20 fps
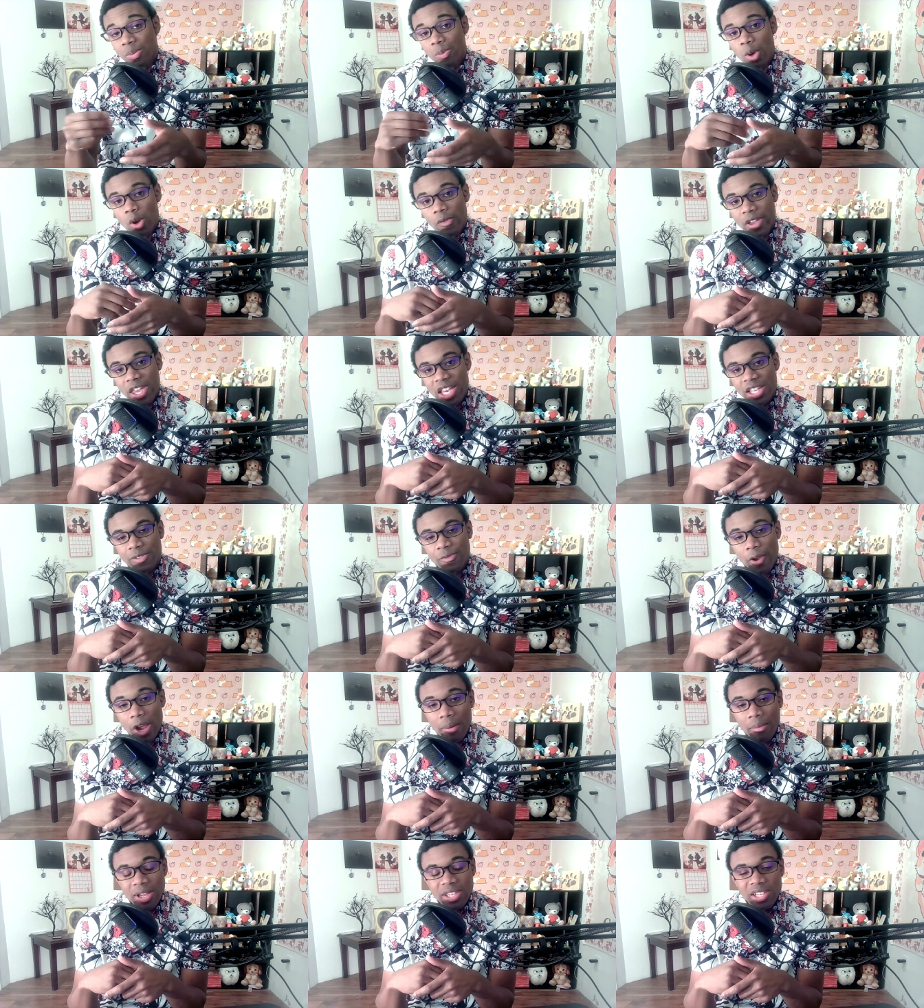movie is
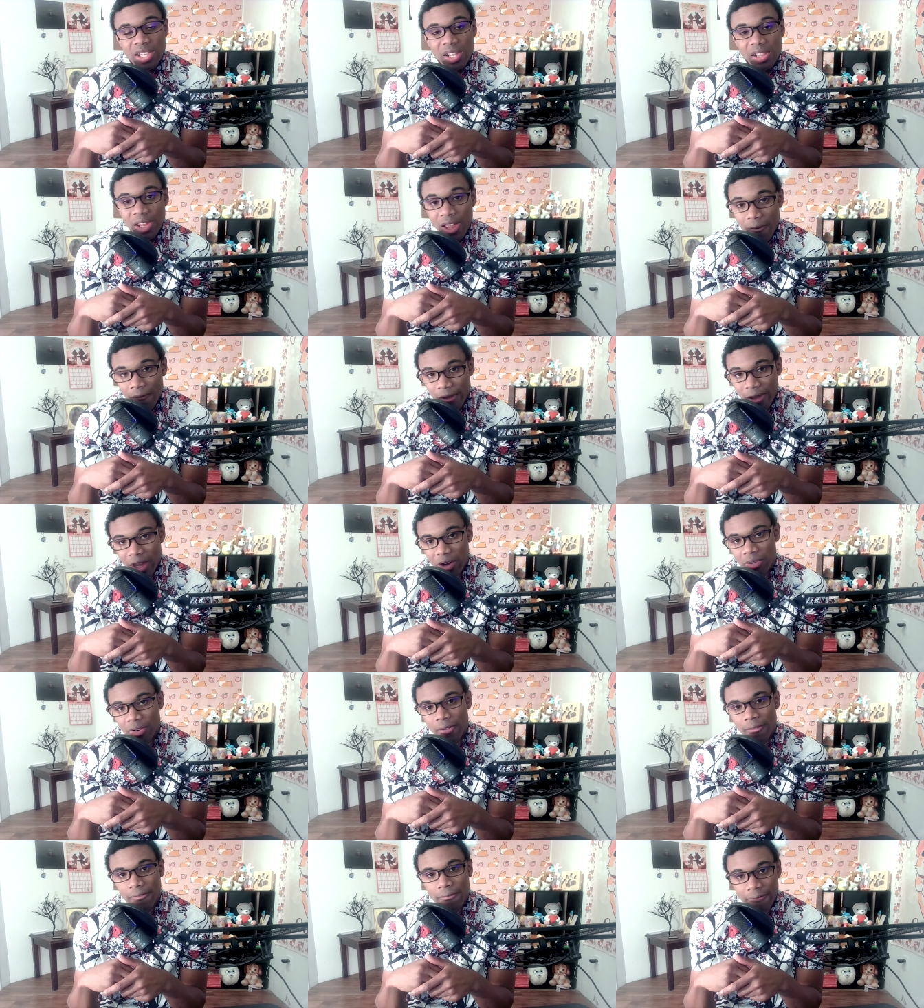very much a love
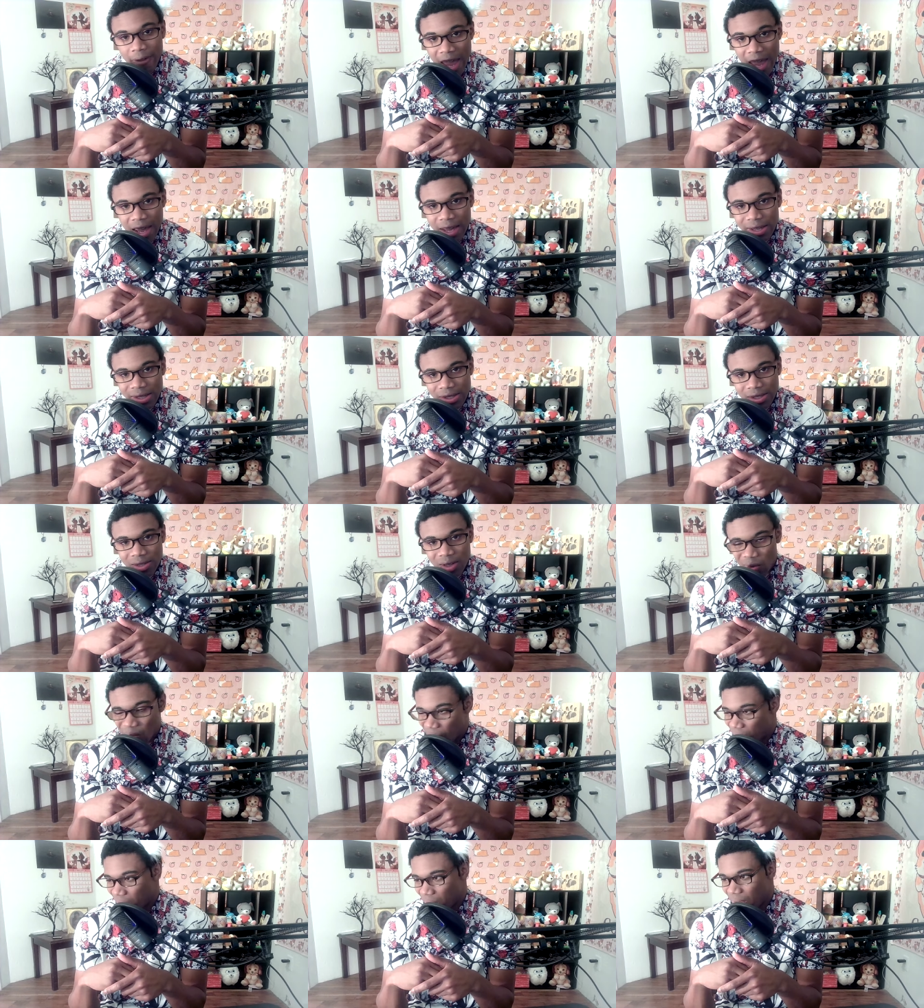letter to fans,
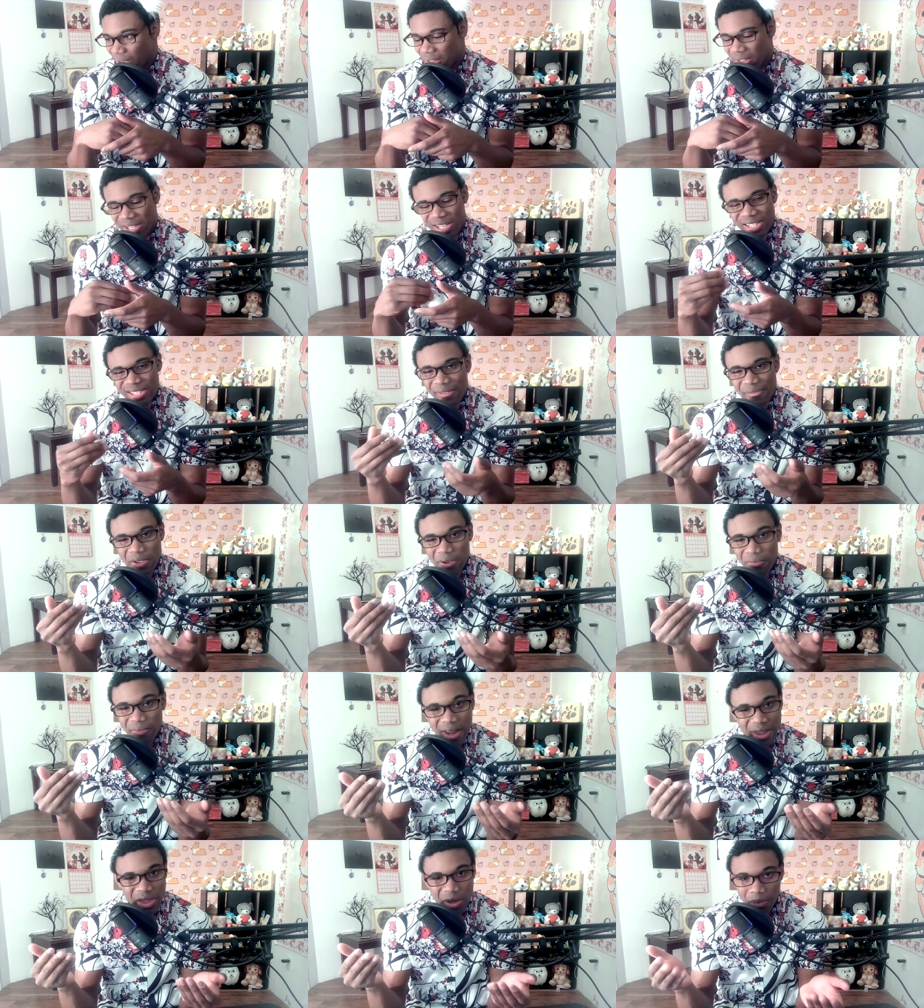or at least if you
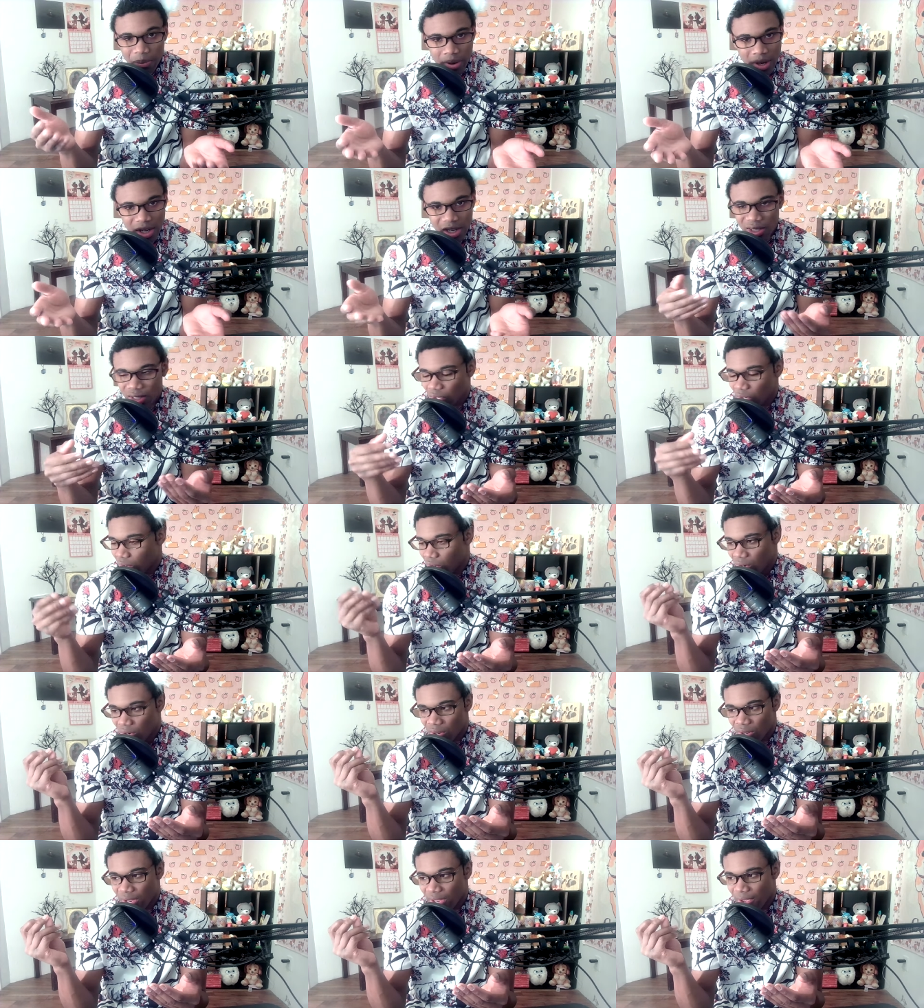read the books
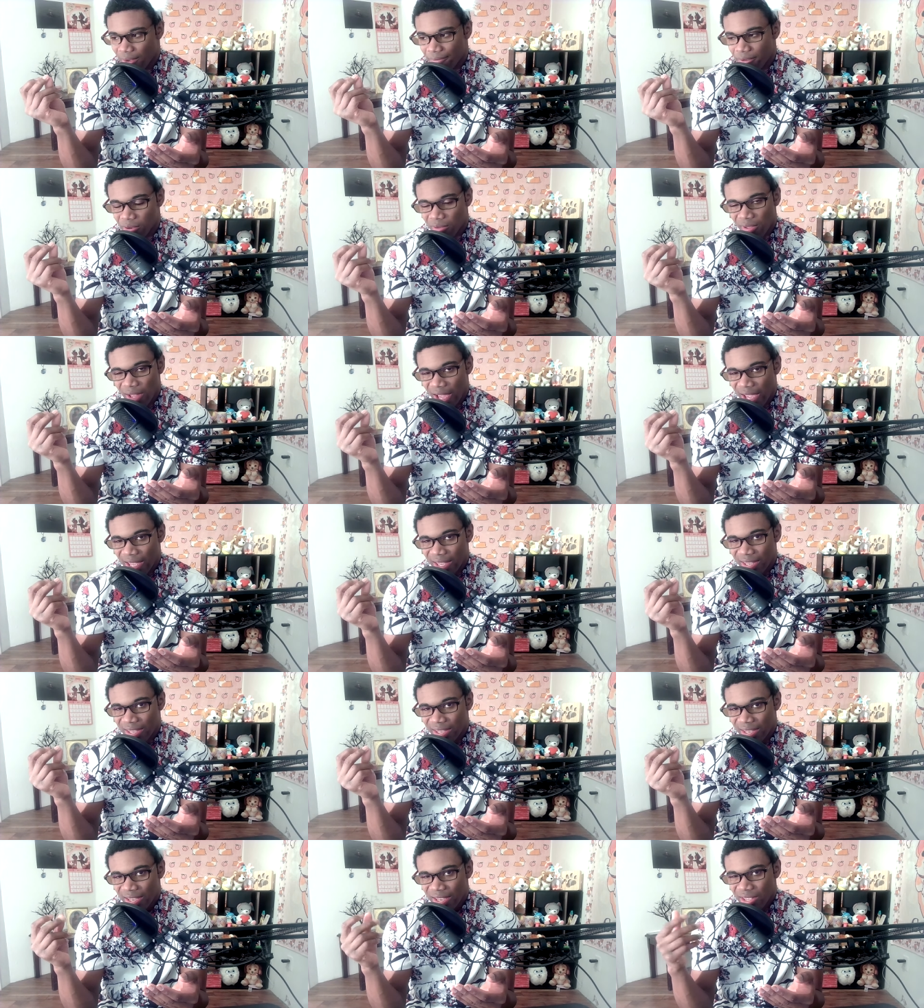or if you
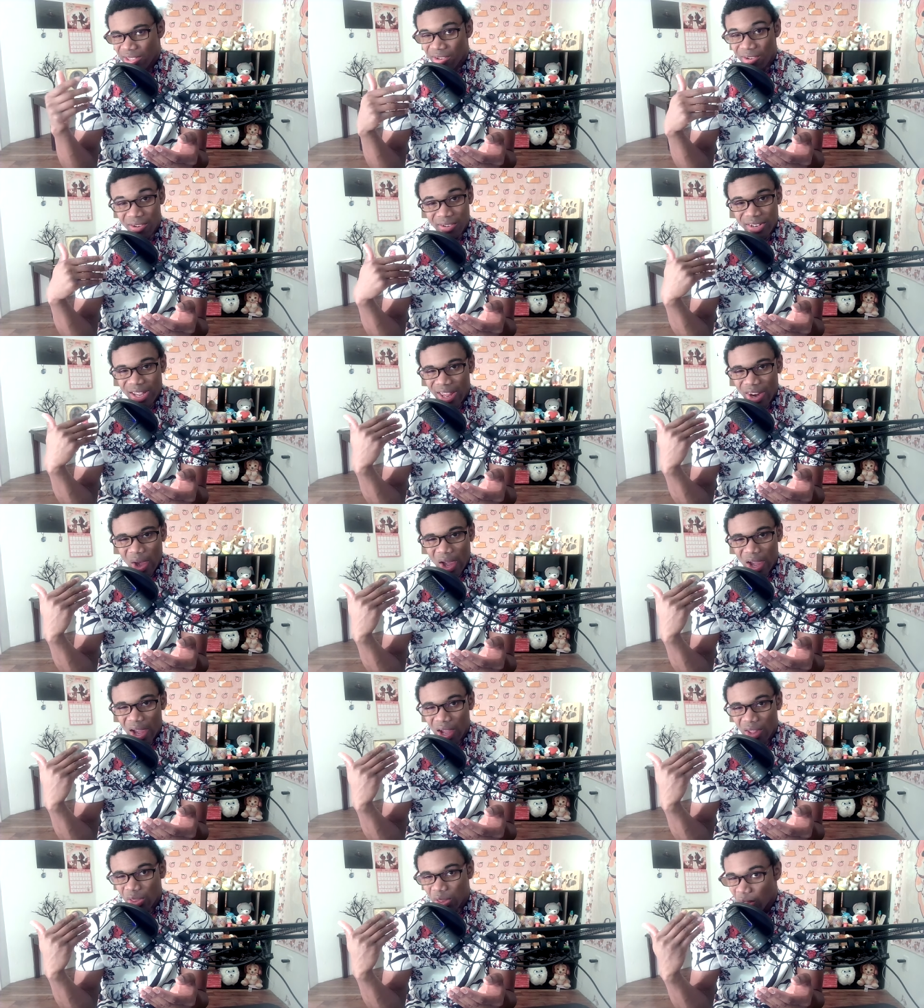like you're not
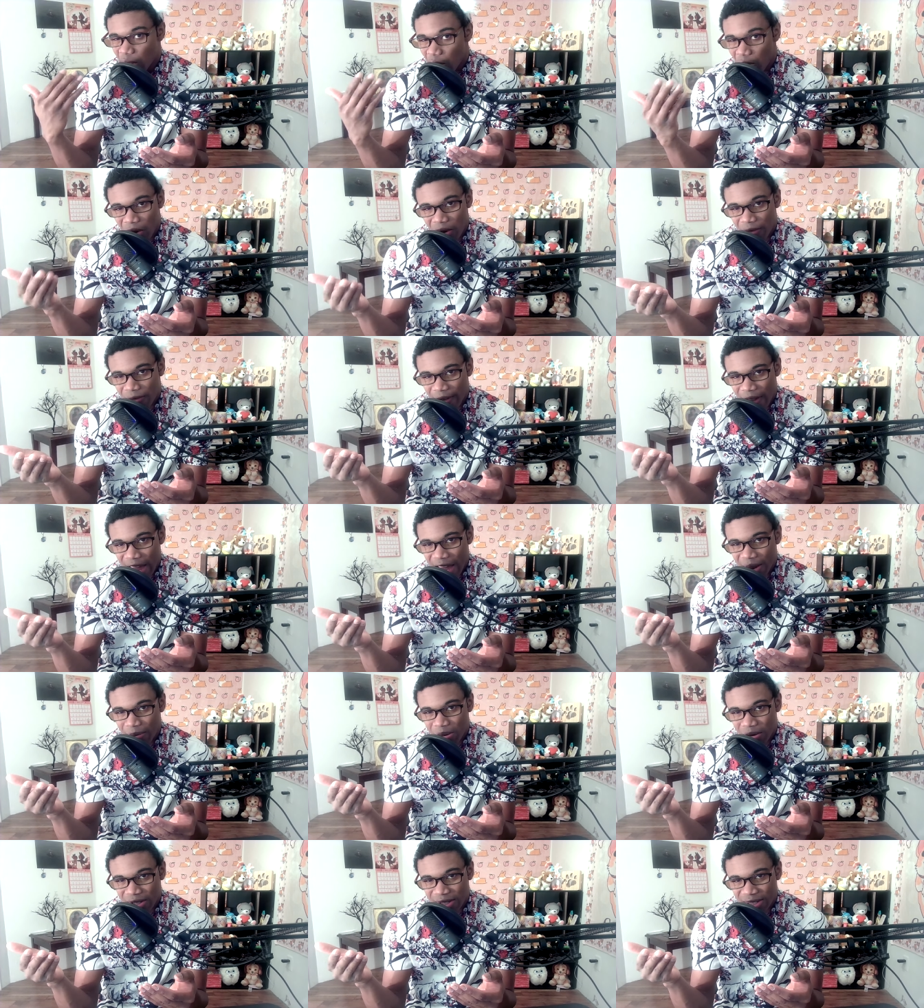a newer
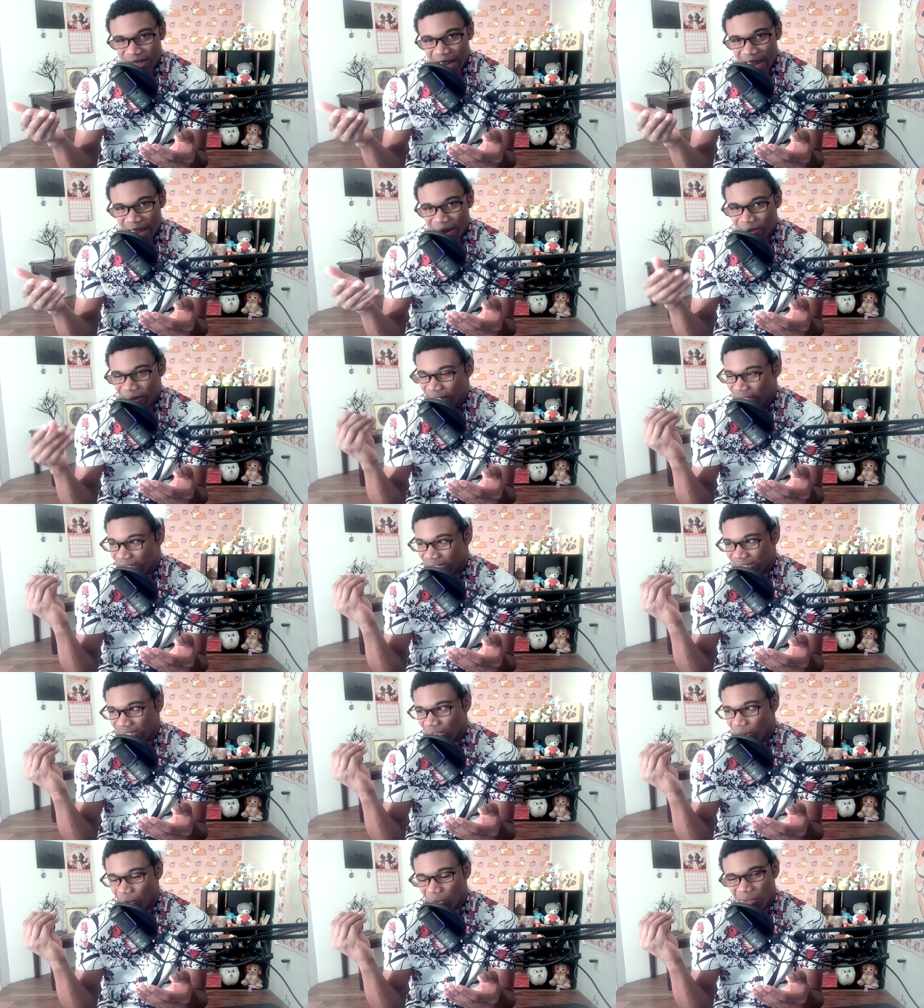fan per se because
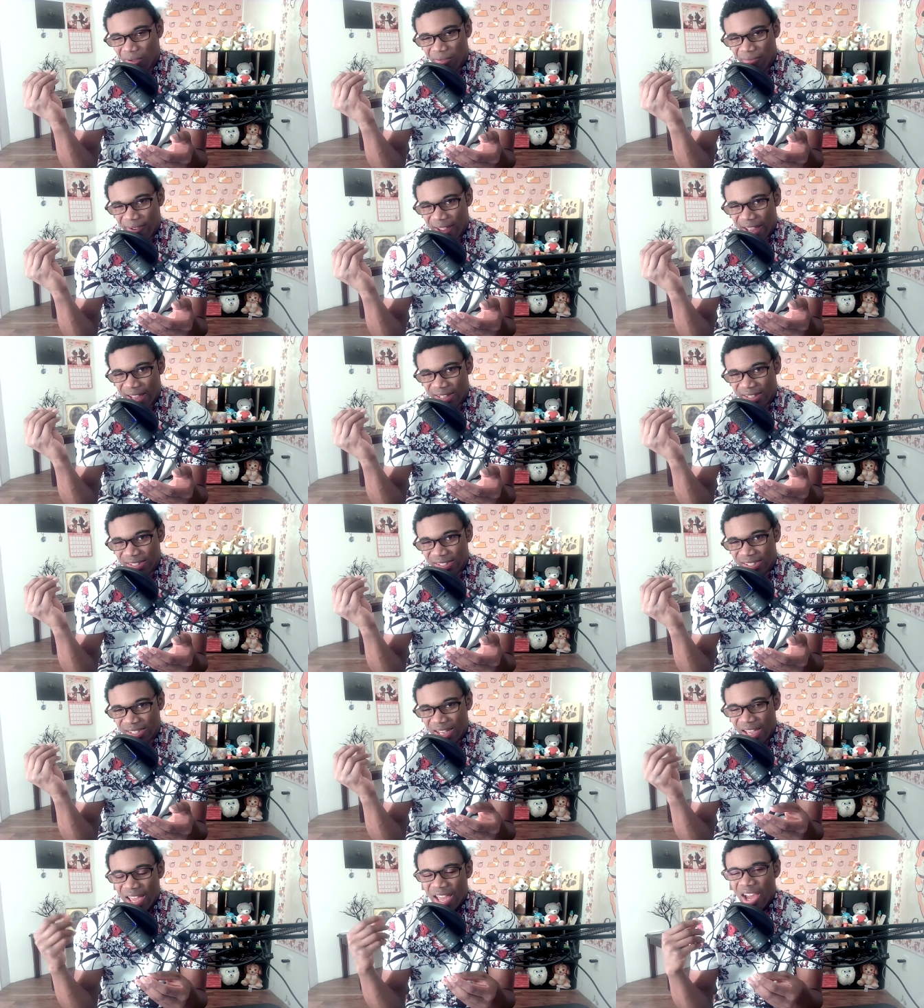the older
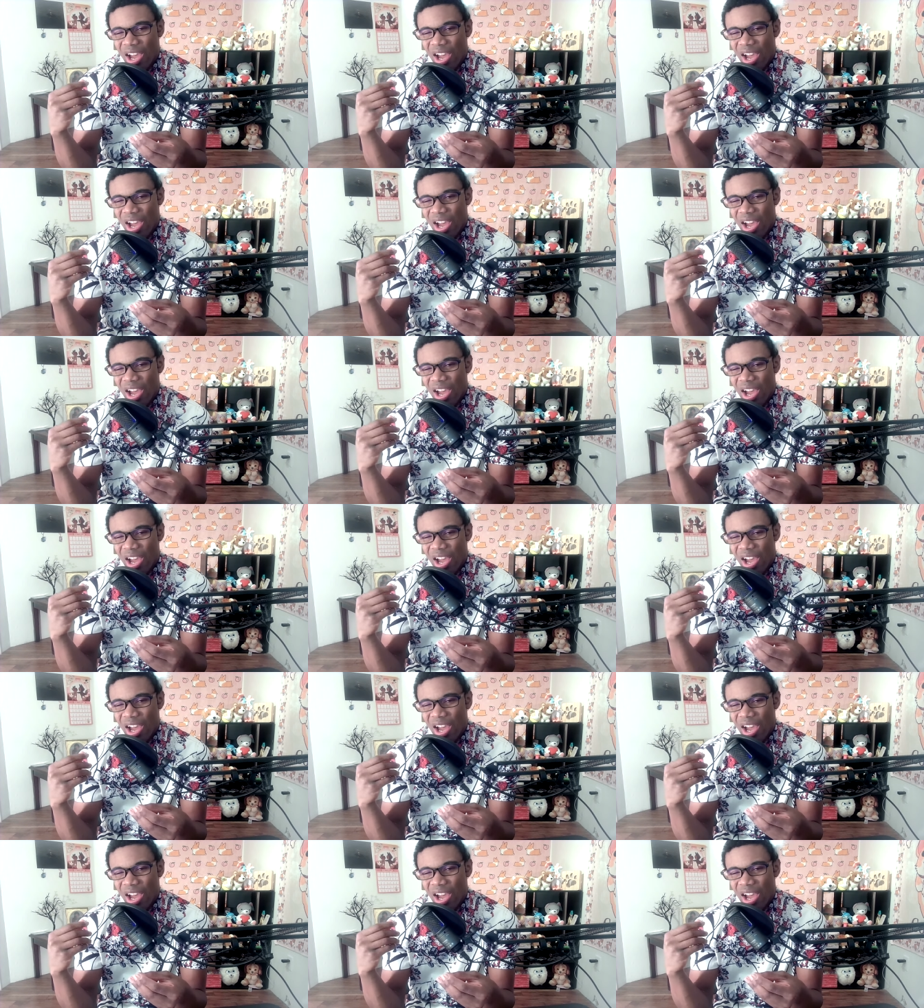fans,